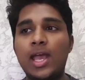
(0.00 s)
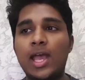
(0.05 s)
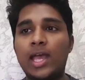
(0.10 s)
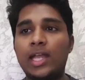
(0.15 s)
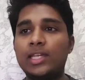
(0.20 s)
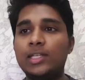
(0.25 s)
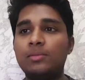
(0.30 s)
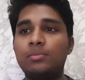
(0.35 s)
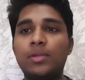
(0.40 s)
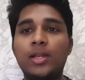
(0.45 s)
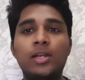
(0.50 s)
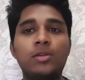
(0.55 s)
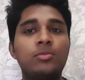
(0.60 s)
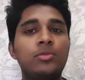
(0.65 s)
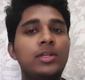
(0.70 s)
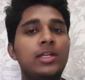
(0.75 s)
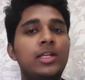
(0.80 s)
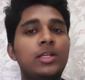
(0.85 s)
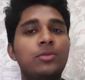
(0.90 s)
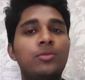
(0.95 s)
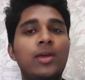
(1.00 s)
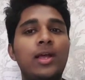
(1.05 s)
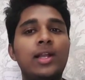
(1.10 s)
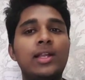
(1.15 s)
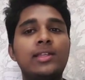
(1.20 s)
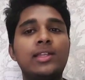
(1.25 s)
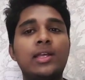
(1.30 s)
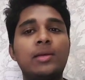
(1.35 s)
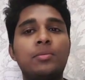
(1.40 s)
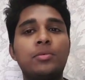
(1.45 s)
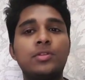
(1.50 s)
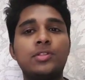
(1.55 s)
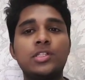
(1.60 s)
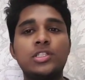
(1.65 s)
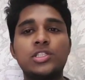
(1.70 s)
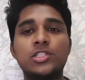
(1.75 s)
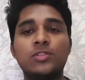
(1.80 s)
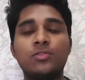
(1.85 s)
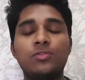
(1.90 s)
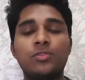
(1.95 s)
and he played really well in that
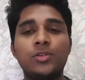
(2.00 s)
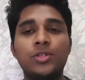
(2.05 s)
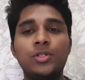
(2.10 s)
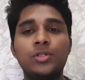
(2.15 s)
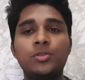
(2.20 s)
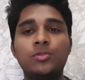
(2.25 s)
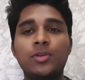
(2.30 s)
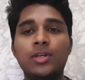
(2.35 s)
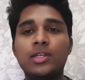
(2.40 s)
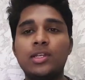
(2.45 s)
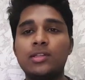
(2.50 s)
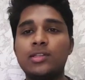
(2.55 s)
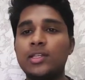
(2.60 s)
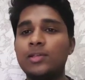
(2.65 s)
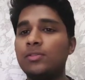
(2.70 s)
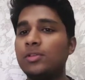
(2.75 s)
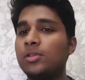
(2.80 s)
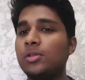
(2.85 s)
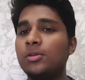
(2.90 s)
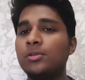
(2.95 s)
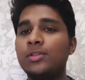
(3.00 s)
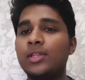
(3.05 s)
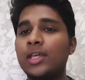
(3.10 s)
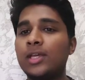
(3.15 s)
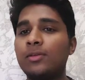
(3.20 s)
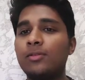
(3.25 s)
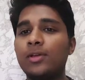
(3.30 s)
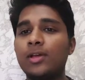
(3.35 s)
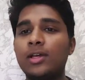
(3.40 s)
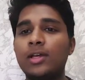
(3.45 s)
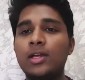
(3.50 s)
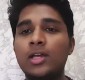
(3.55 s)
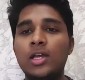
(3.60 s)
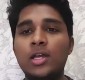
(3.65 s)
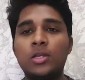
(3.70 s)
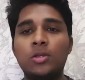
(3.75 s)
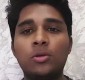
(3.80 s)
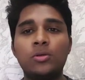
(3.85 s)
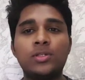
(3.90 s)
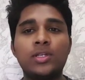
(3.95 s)
position for Juventus, even though they were
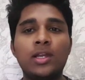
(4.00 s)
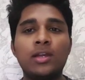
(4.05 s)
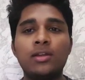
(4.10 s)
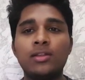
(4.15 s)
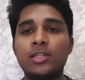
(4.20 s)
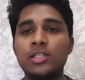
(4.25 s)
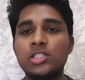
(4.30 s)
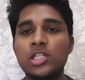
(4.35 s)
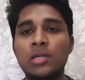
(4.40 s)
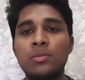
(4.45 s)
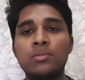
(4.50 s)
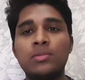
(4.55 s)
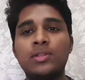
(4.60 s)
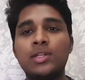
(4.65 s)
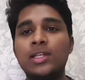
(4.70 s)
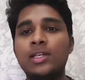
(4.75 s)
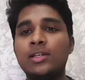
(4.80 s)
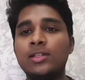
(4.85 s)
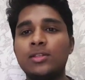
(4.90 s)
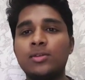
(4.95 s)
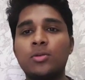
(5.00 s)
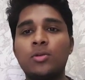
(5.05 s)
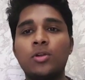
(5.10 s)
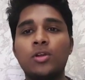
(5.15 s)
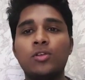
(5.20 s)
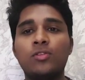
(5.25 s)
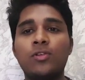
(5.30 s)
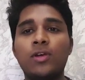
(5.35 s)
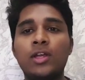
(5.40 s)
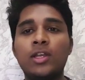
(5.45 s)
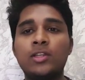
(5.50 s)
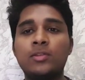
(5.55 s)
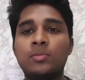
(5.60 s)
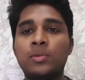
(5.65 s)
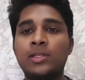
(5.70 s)
knocked out of the Champions League at the quarterfinals.